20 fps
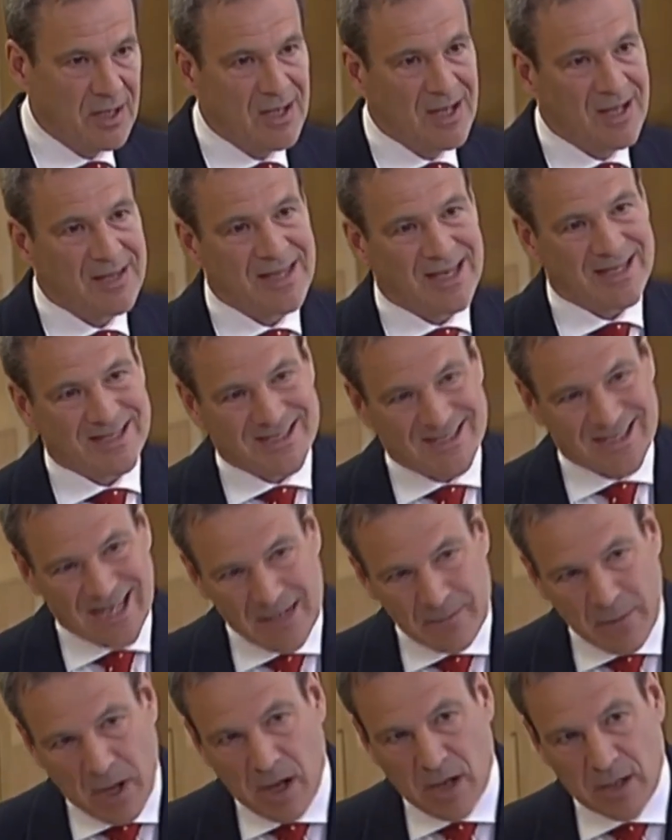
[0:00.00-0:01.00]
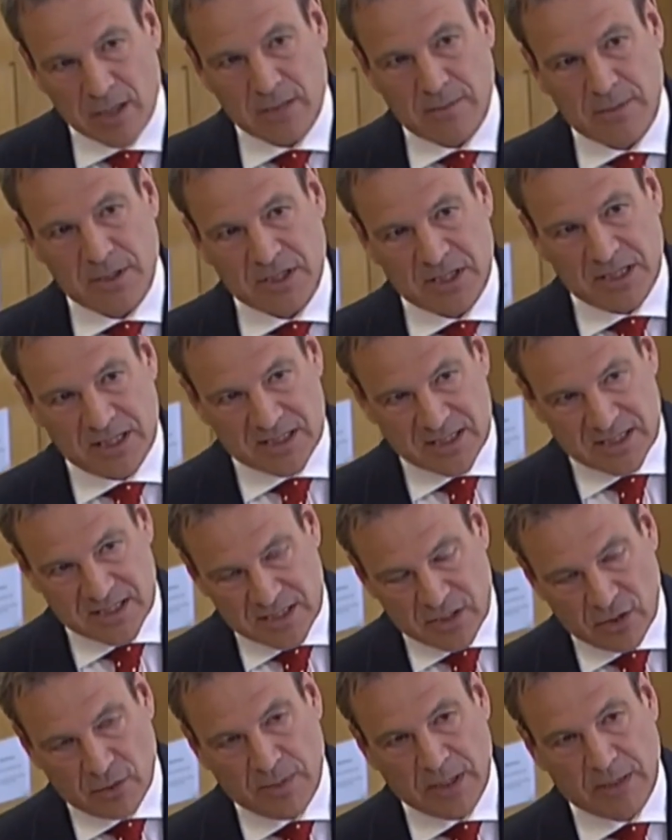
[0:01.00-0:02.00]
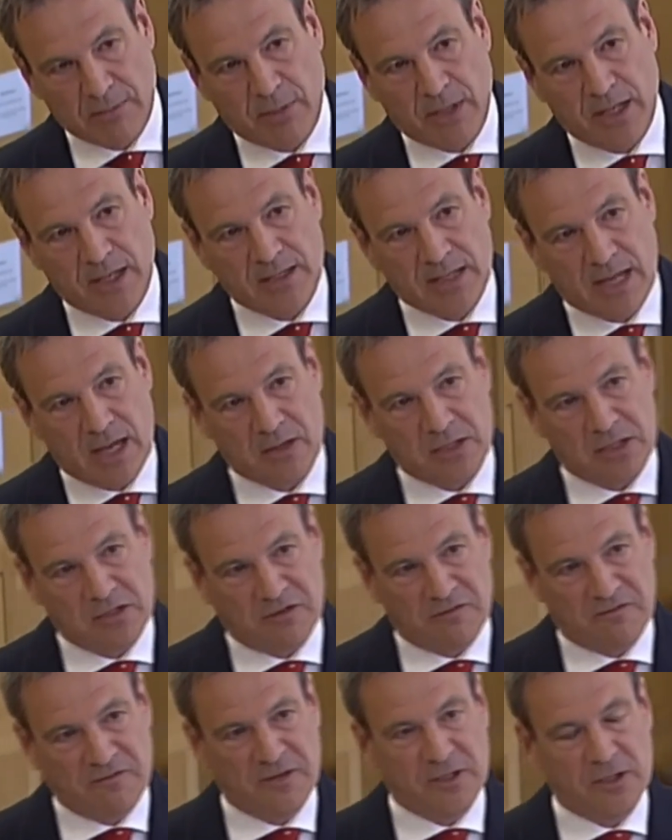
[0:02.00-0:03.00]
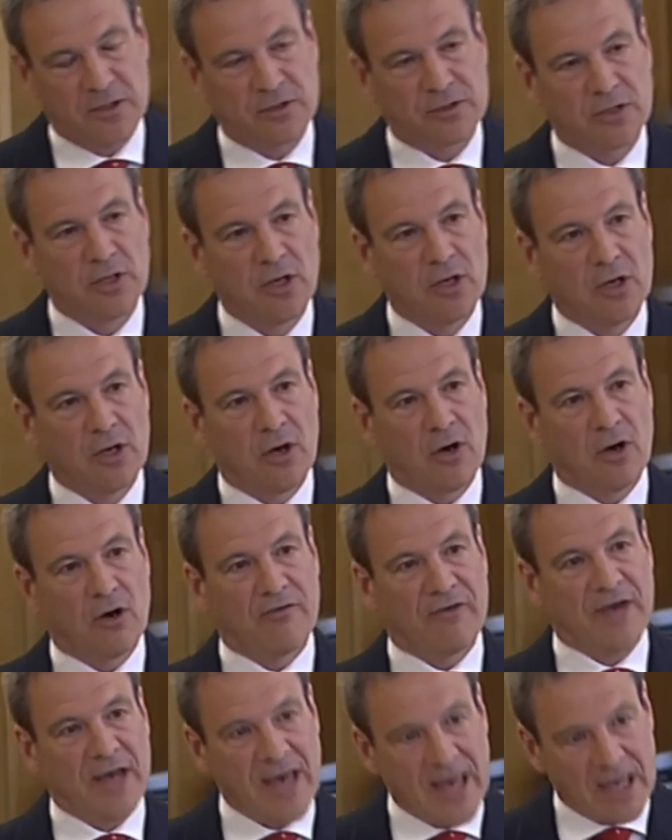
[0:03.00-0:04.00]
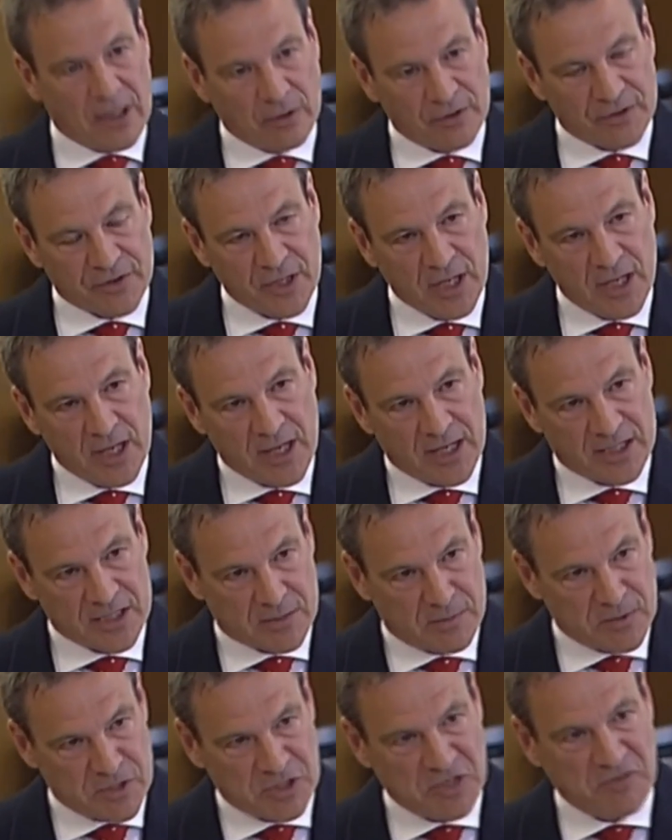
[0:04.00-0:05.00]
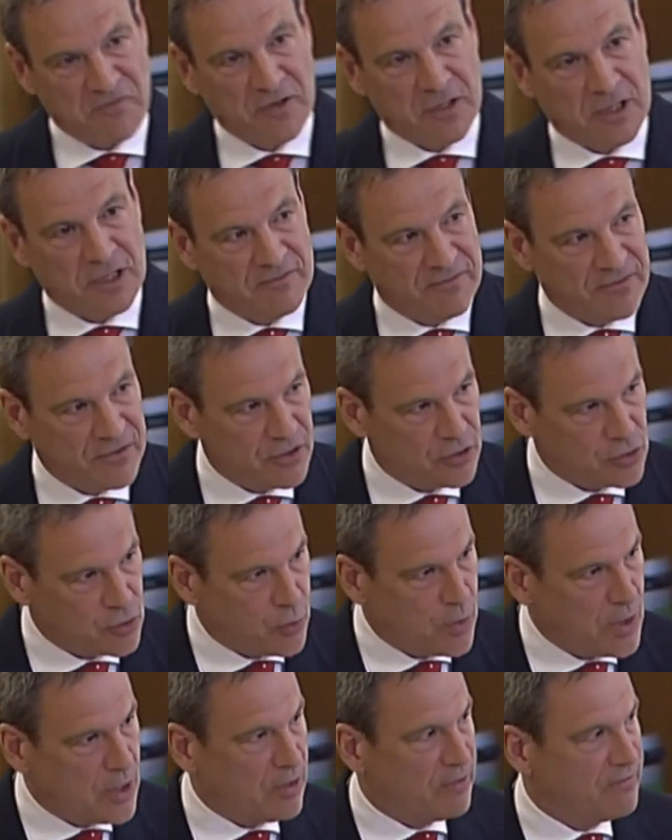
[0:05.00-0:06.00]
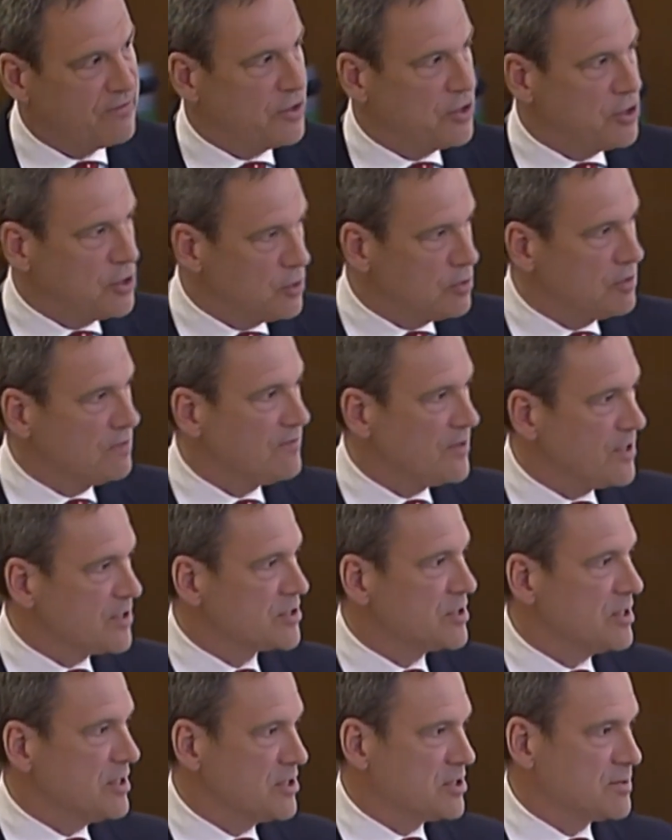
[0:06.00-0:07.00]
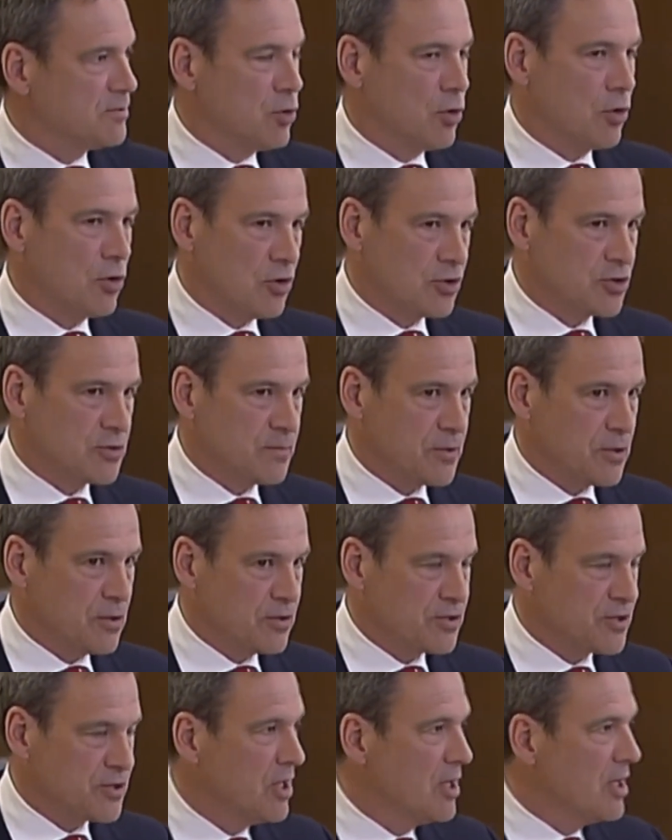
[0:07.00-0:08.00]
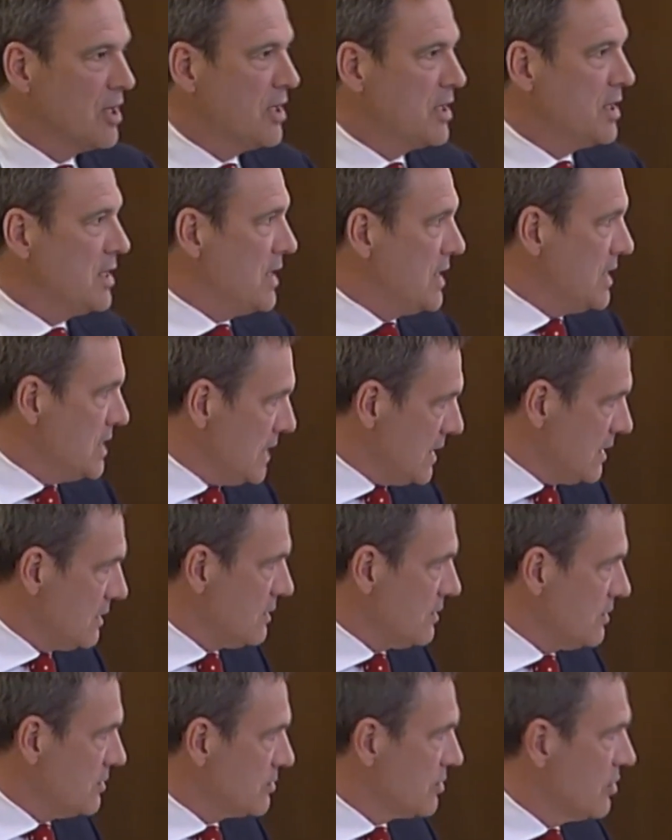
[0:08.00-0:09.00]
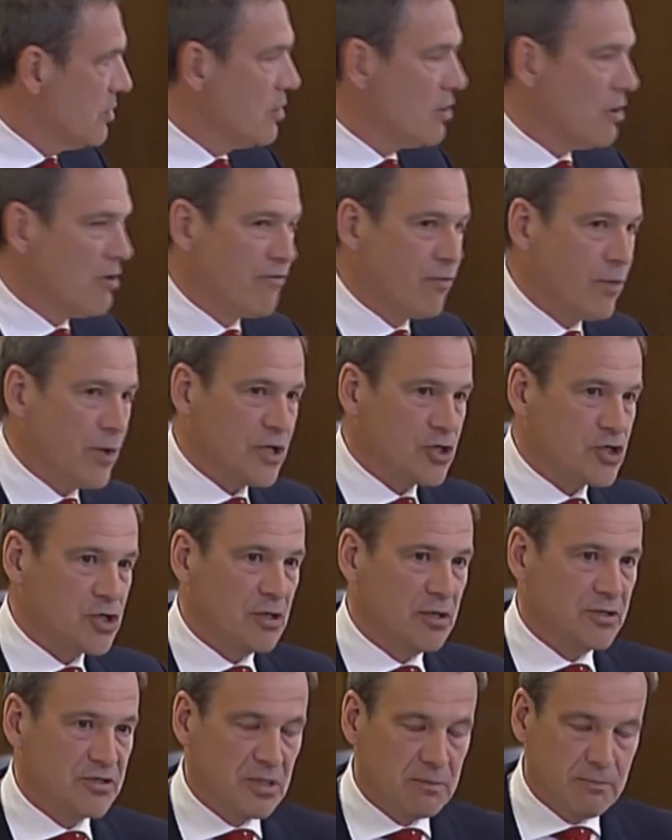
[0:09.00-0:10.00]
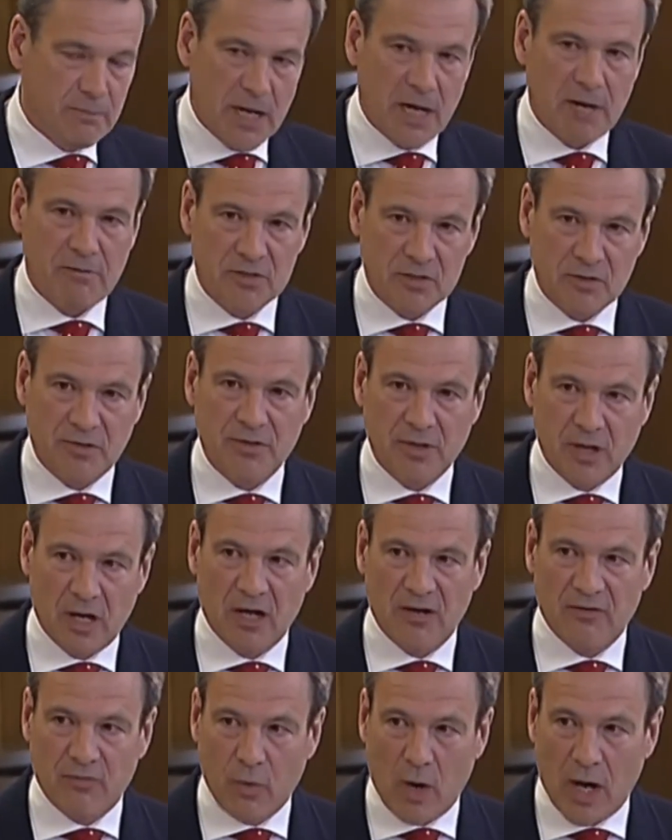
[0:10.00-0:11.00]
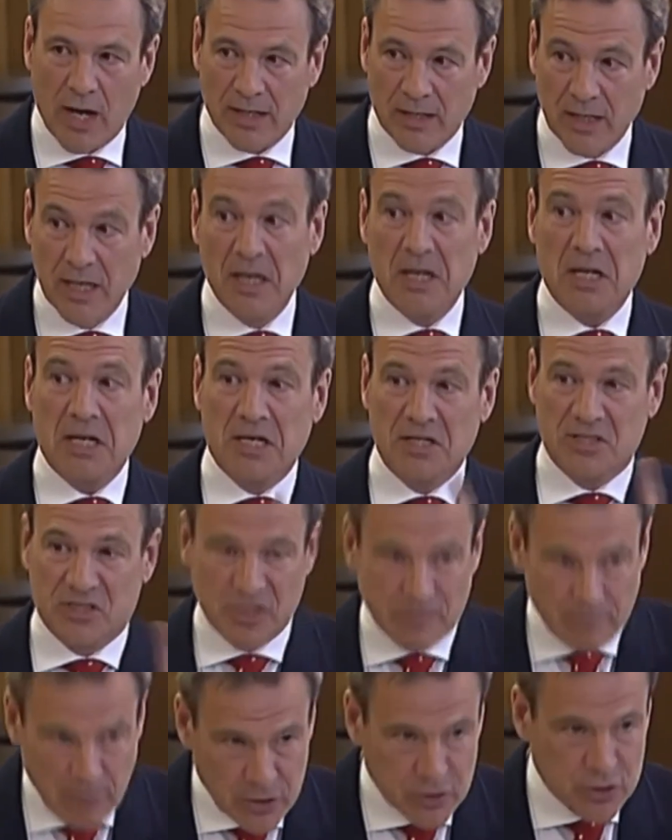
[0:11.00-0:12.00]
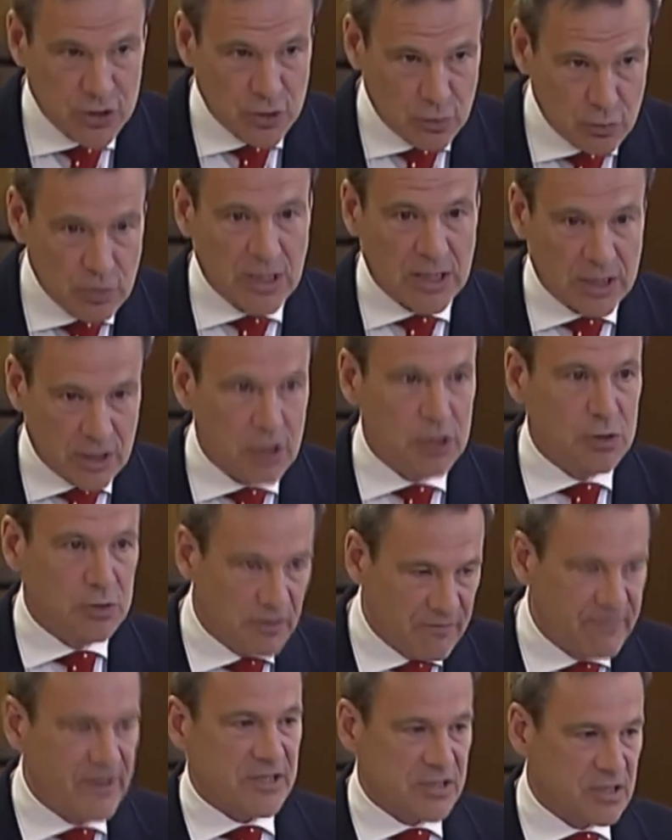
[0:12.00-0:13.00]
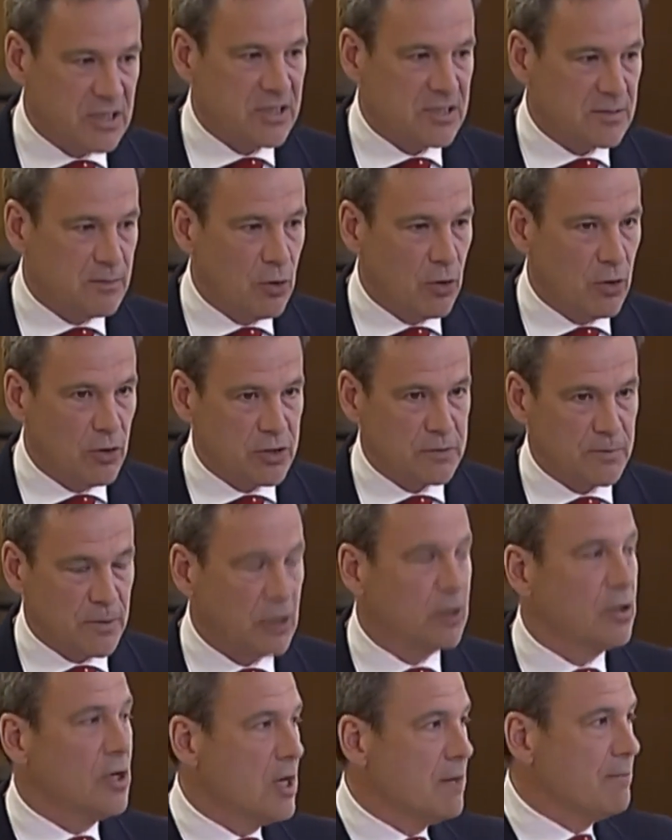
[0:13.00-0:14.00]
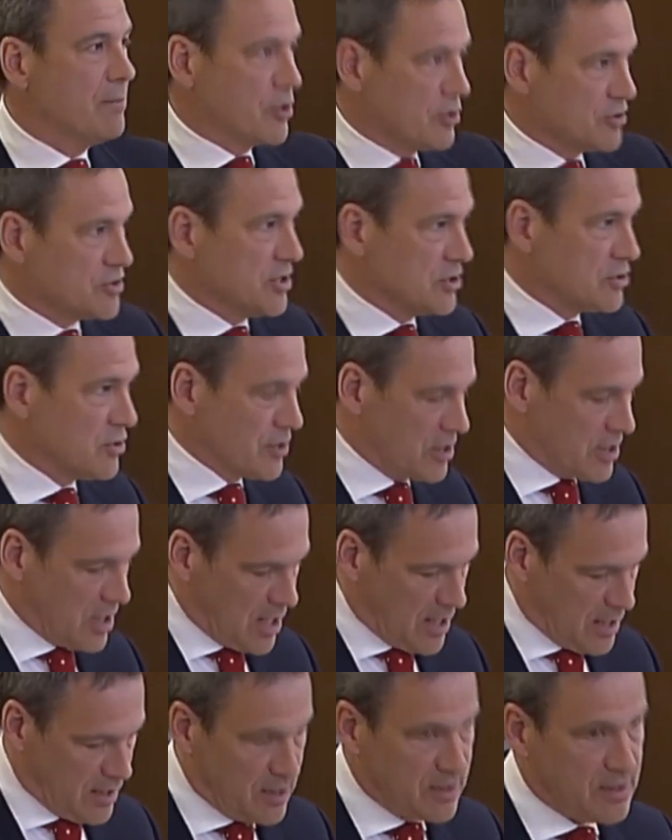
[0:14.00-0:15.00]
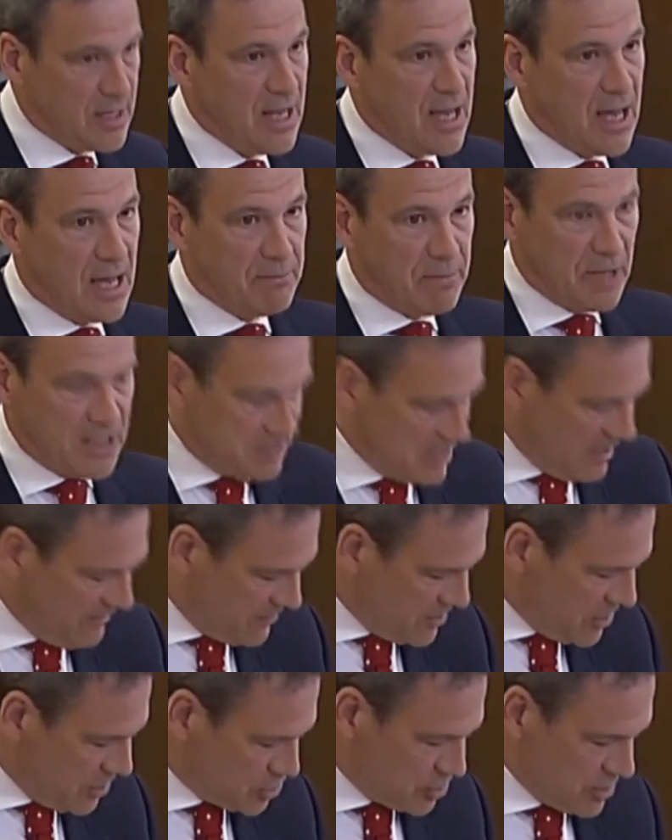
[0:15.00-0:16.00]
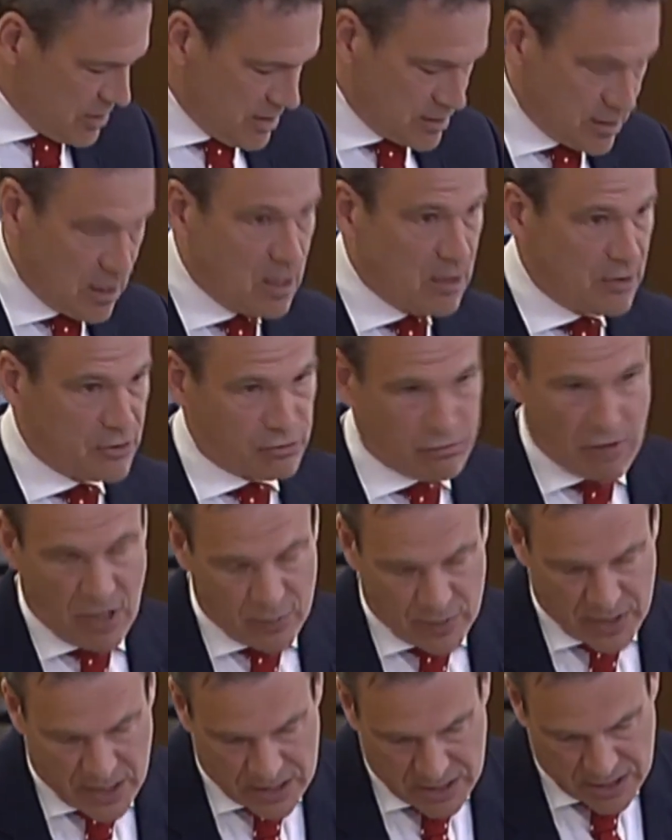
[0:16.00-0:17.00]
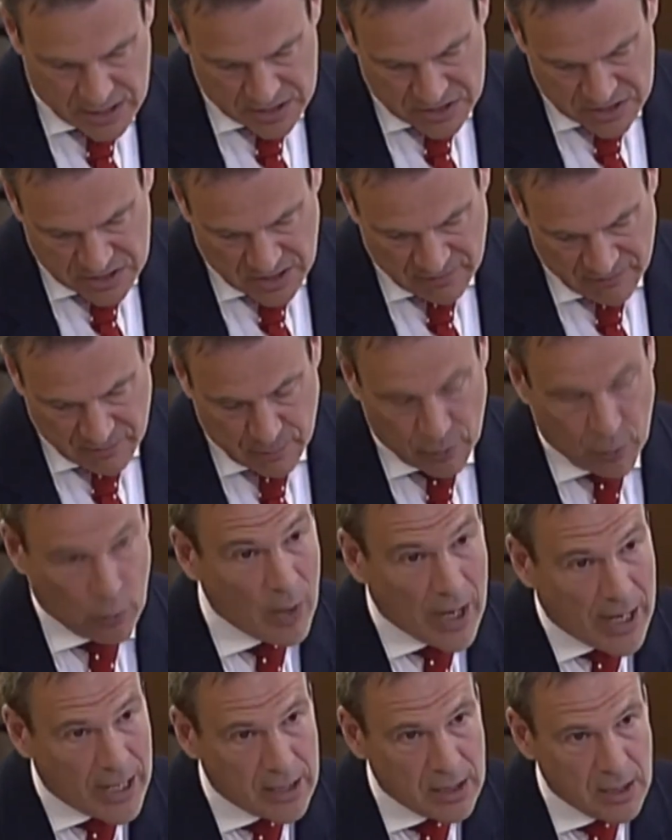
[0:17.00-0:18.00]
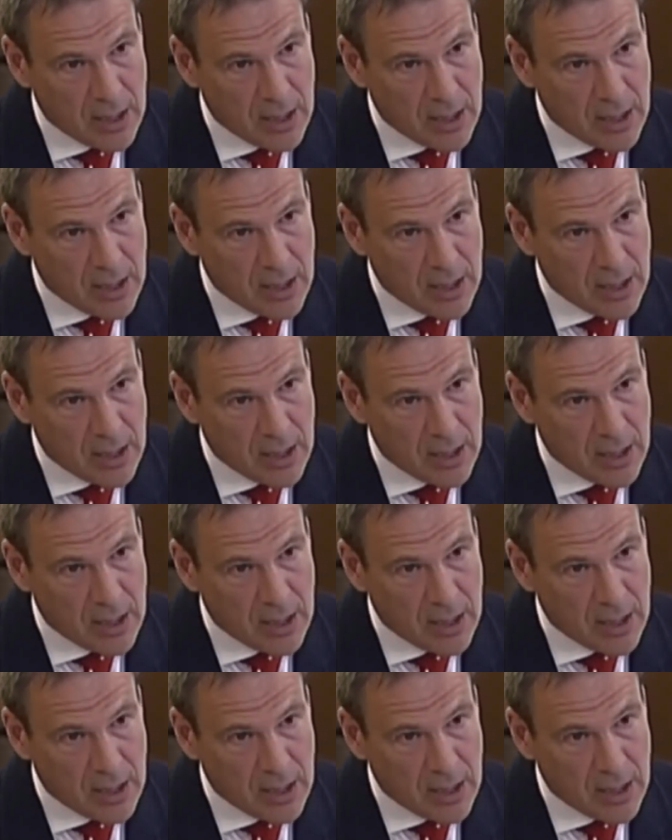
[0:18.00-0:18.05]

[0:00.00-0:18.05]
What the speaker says: That same argument is still being played out in the field of health, and specifically for the 12 universally small hospitals in England, of which St Mary's on the Isle of Wight is the most unique universally small hospital because it's on an island, and by definition it can't grow in any conceivable way,